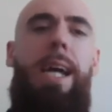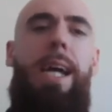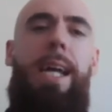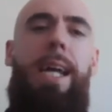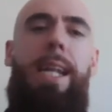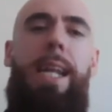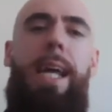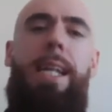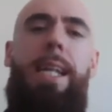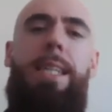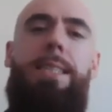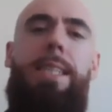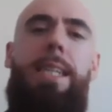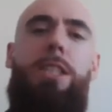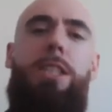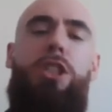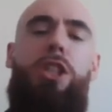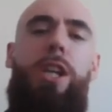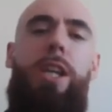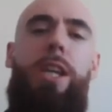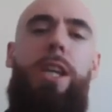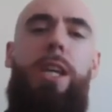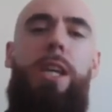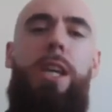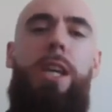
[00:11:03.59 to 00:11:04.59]
and
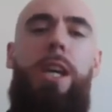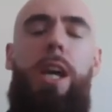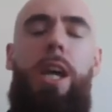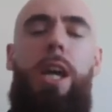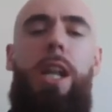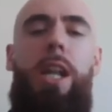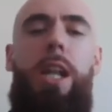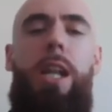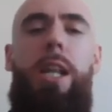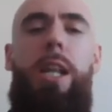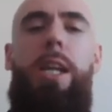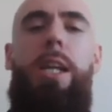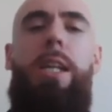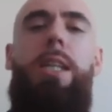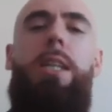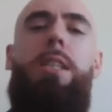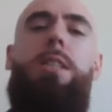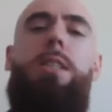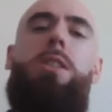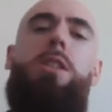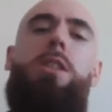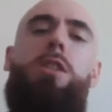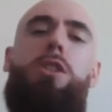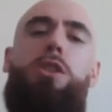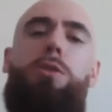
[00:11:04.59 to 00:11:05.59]
essentially leading
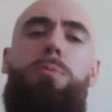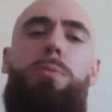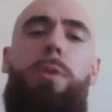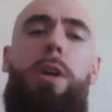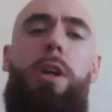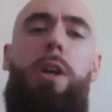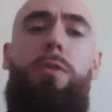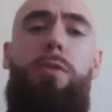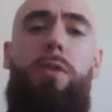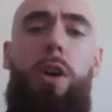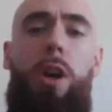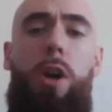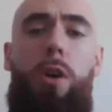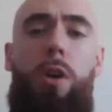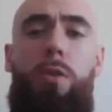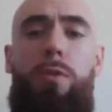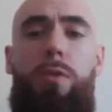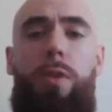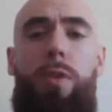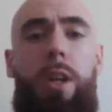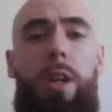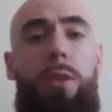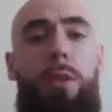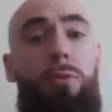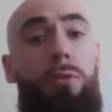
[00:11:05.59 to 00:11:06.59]
to the spread of
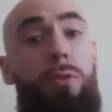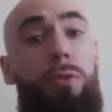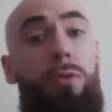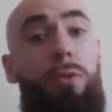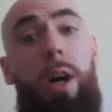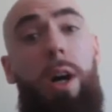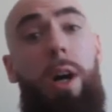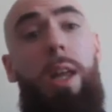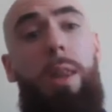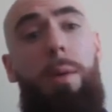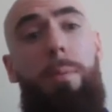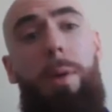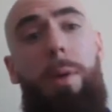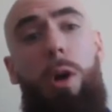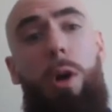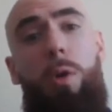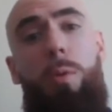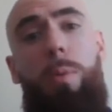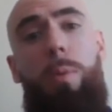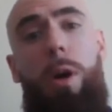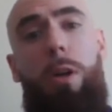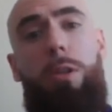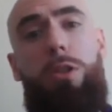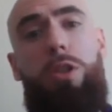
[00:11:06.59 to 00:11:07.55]
COVID via the mobile.